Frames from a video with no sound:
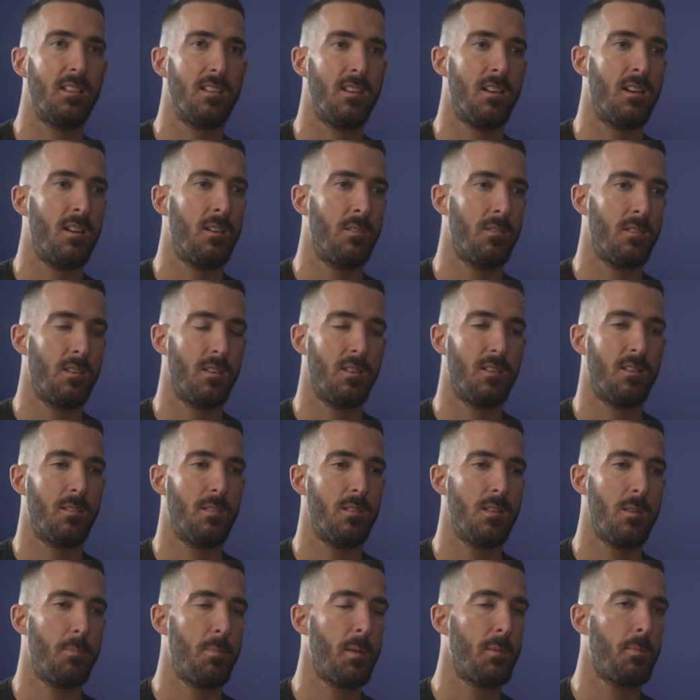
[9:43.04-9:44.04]
You know,
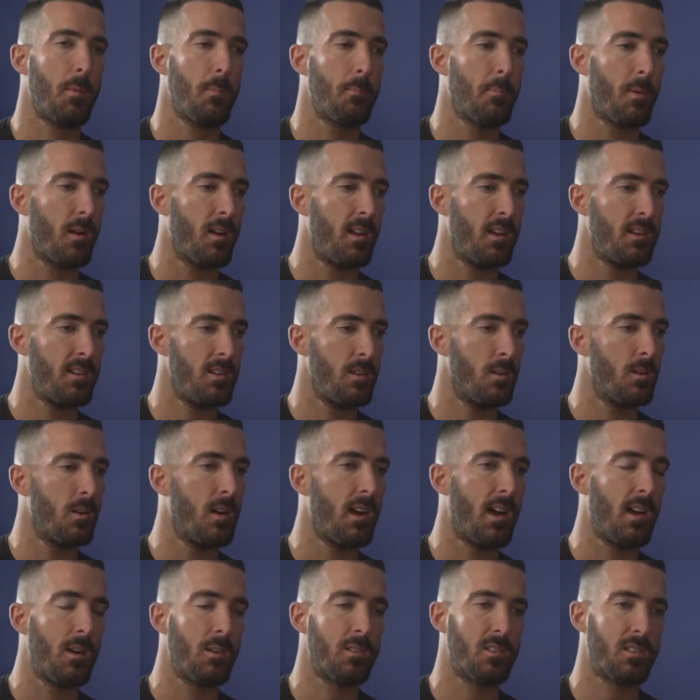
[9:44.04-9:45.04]
the people buying your
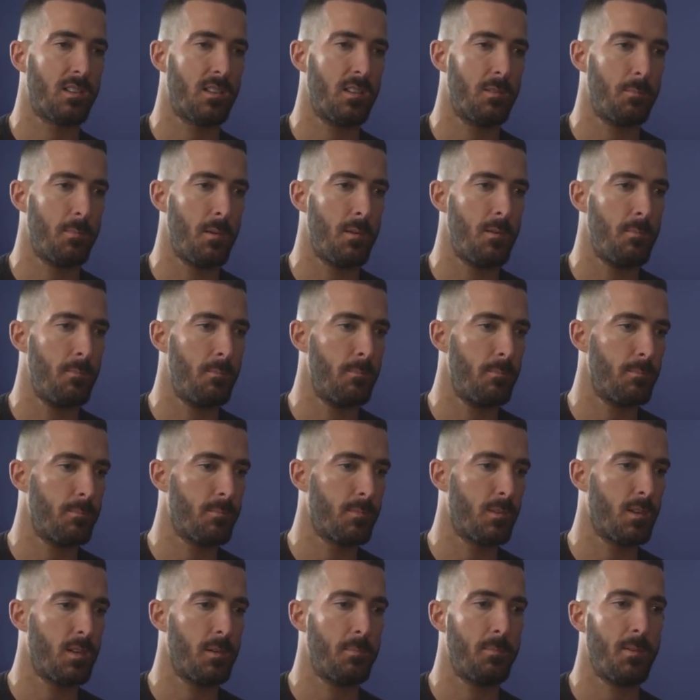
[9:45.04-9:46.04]
house
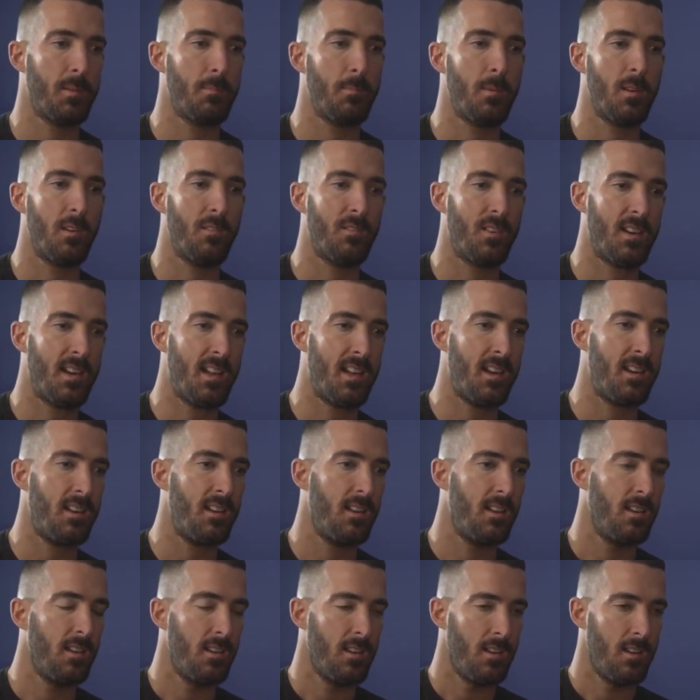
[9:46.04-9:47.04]
could be moving
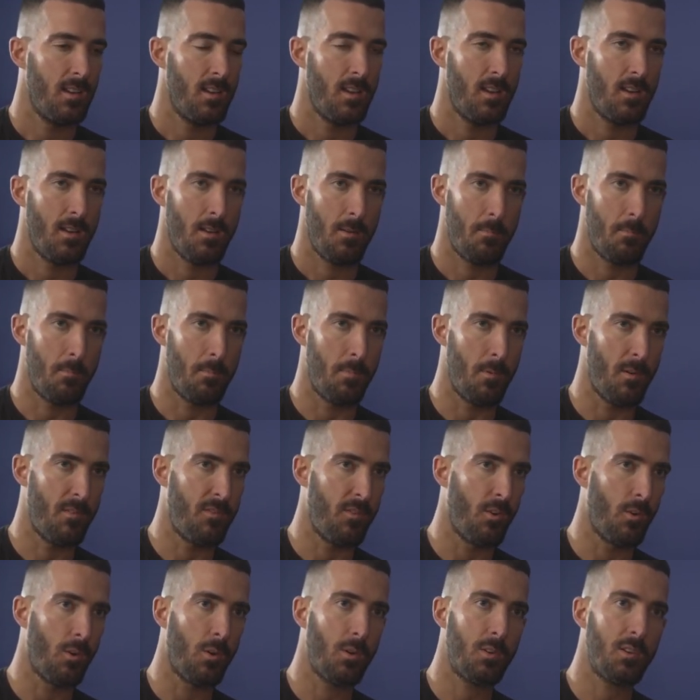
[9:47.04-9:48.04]
in
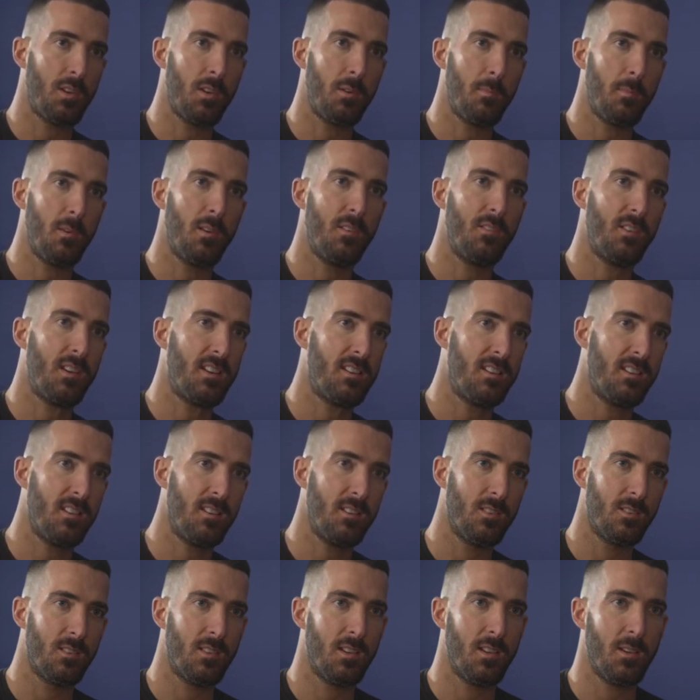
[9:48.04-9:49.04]
before you move into
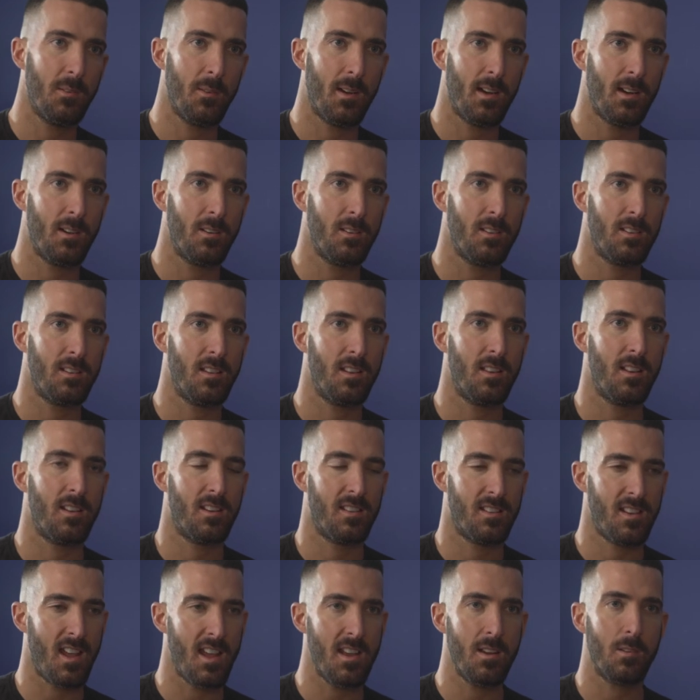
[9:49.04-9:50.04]
your new house, so the
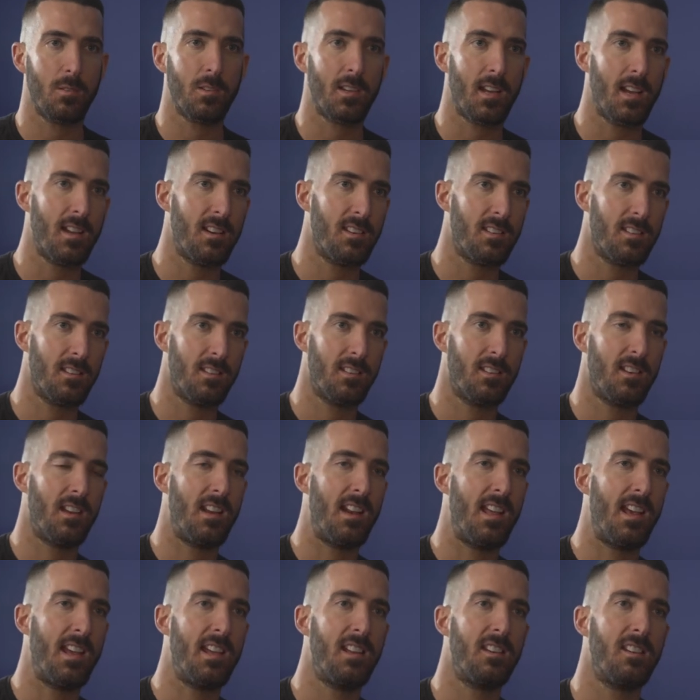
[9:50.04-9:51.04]
sale gets
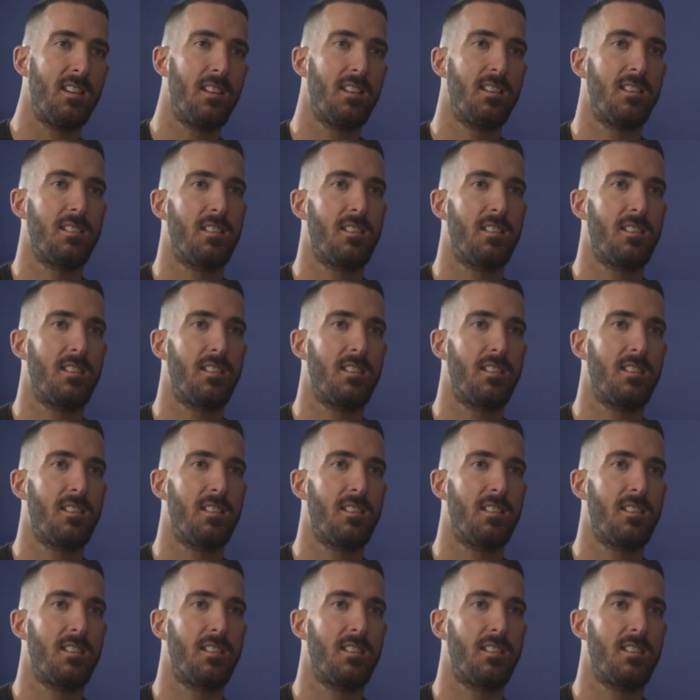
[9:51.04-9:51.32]
delayed.